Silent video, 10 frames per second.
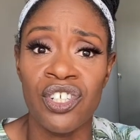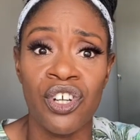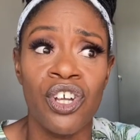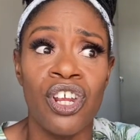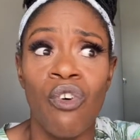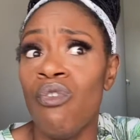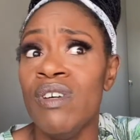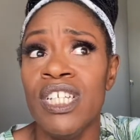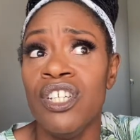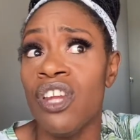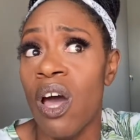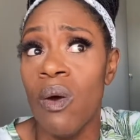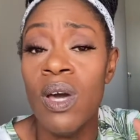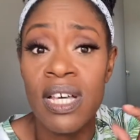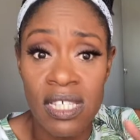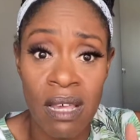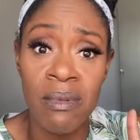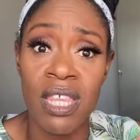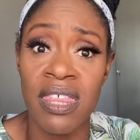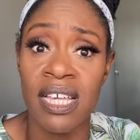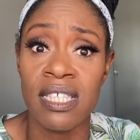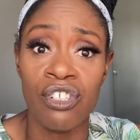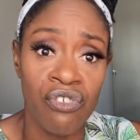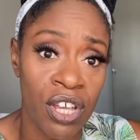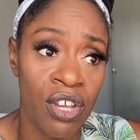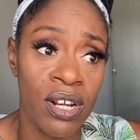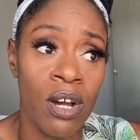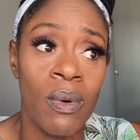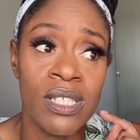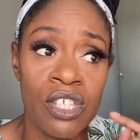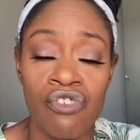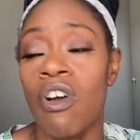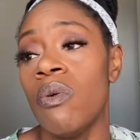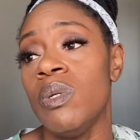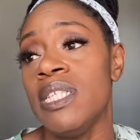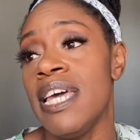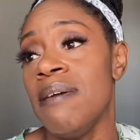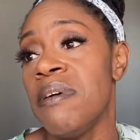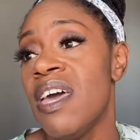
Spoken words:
You're going to already know some of the things that trigger your little one to struggle with sleep.